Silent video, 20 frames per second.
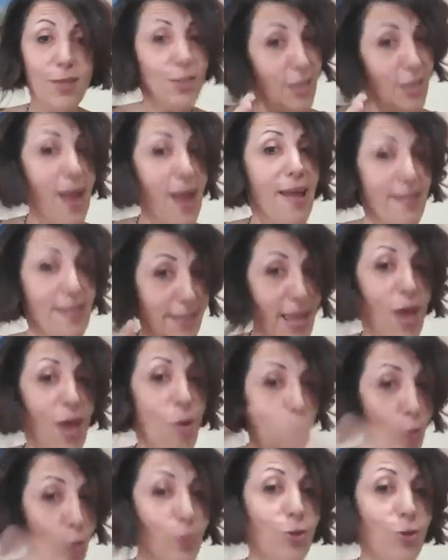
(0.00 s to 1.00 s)
they
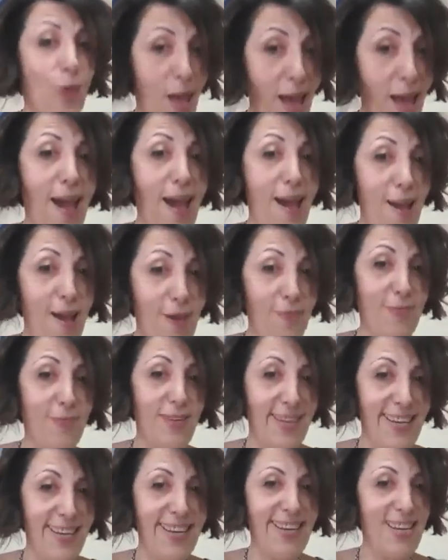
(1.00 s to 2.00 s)
also
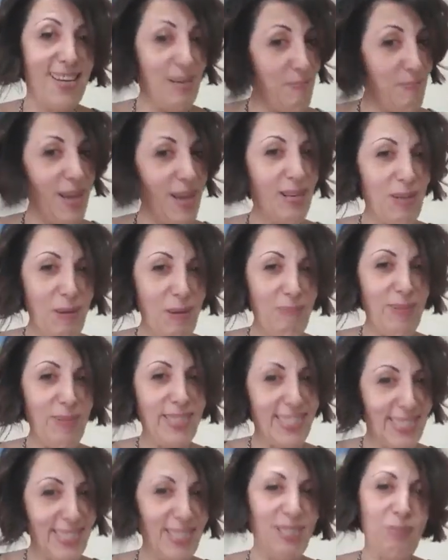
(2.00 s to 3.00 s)
have my
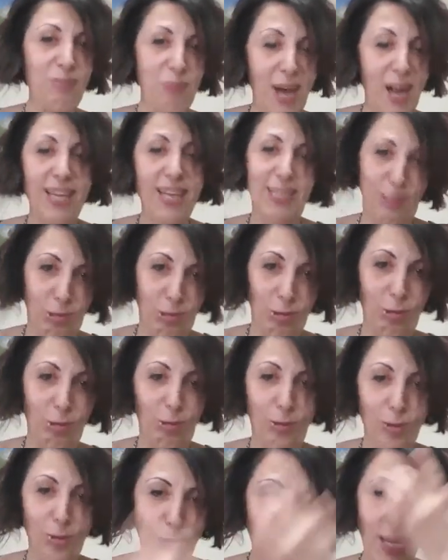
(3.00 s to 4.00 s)
competitor's model
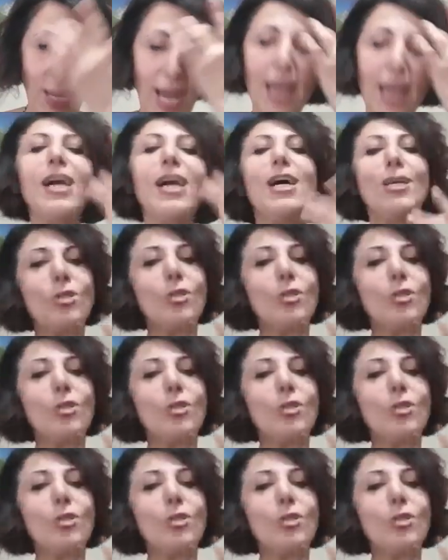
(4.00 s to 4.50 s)
too, okay?